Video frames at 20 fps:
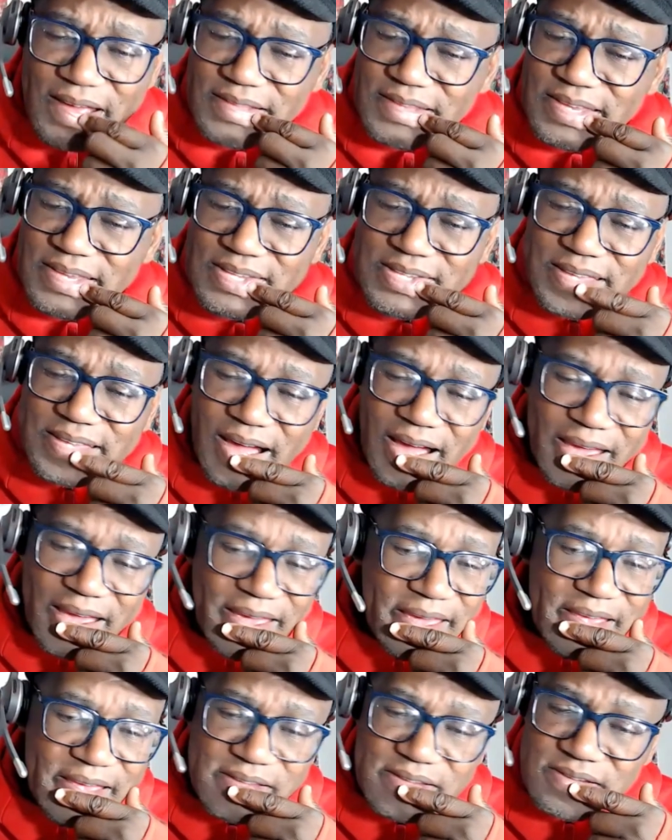this guy
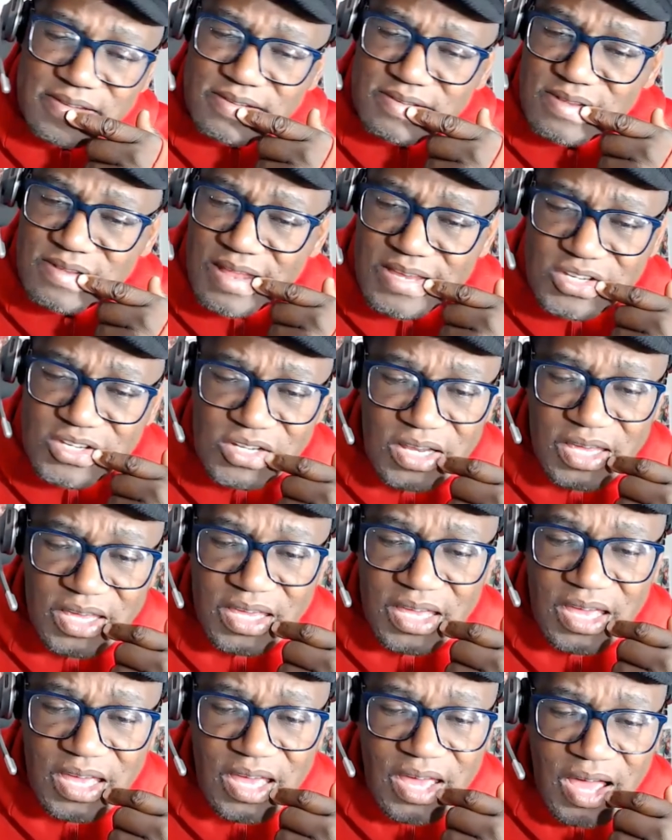is
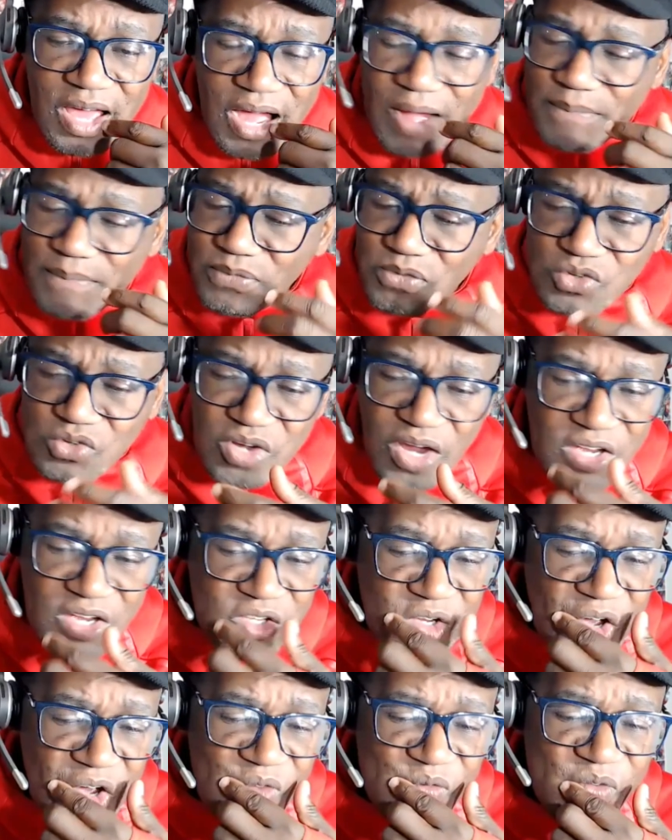literally, I'm trying
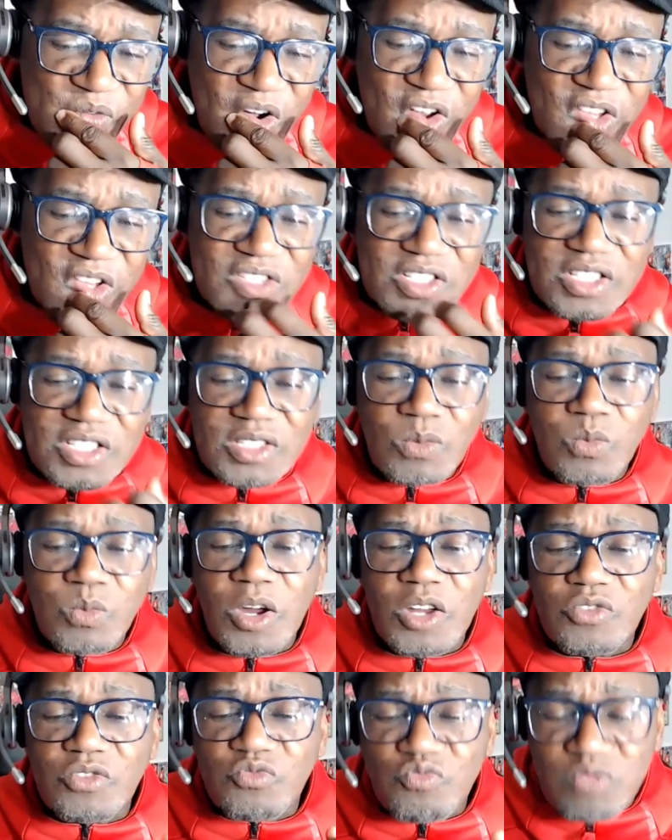to avoid using the
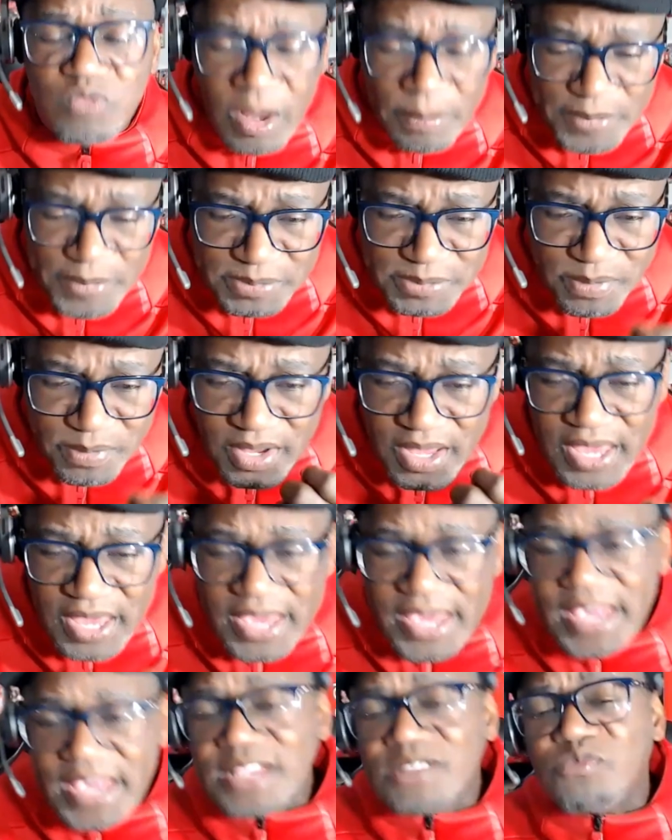word rubbish, but
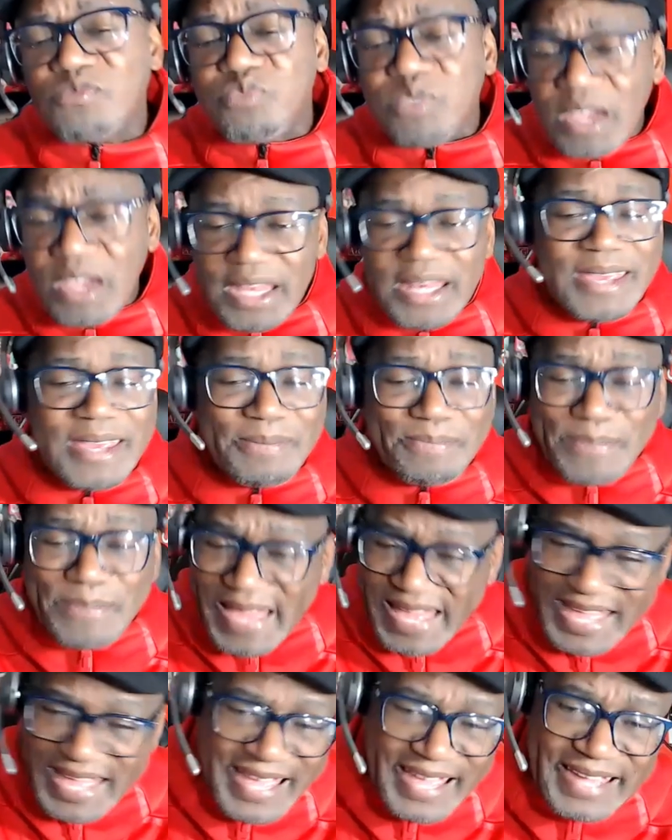he's really
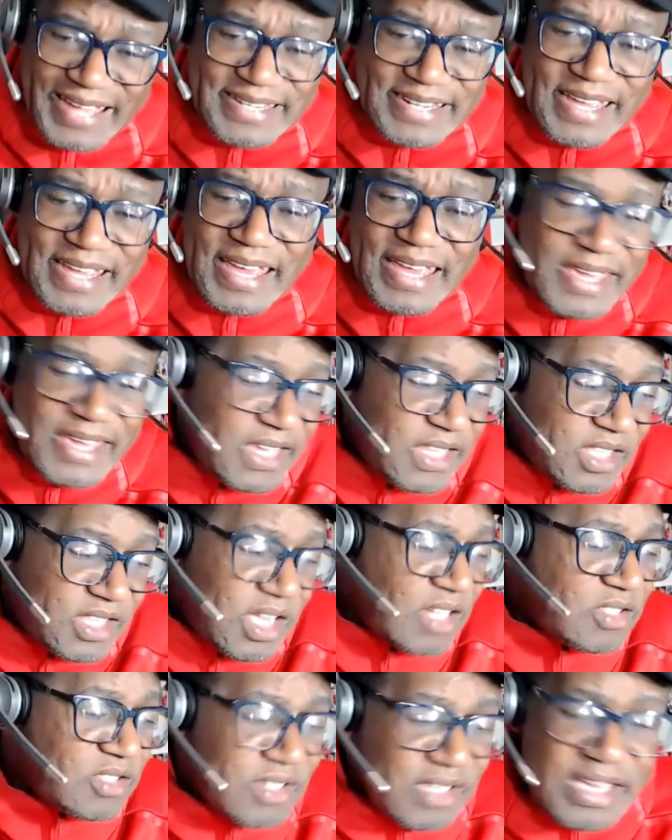bad. He
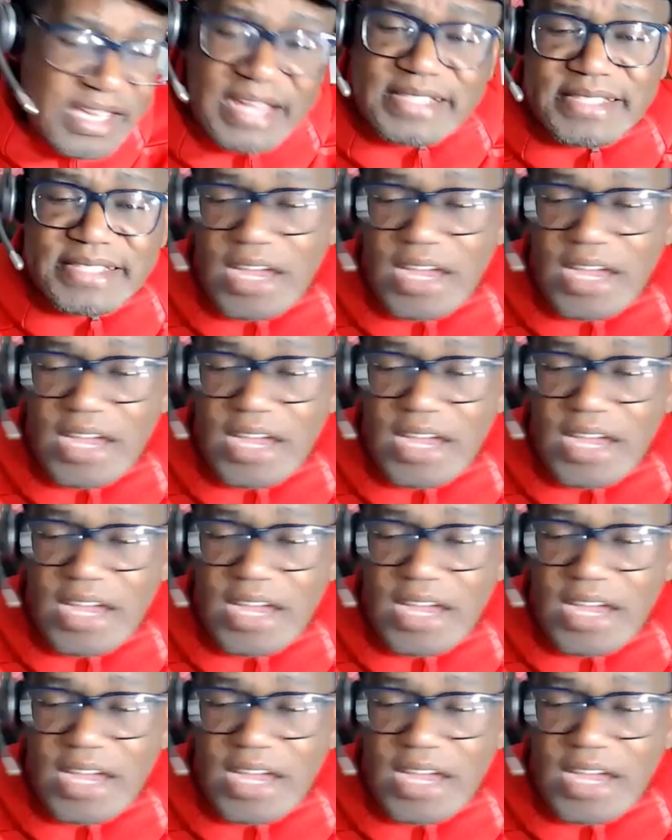doesn't get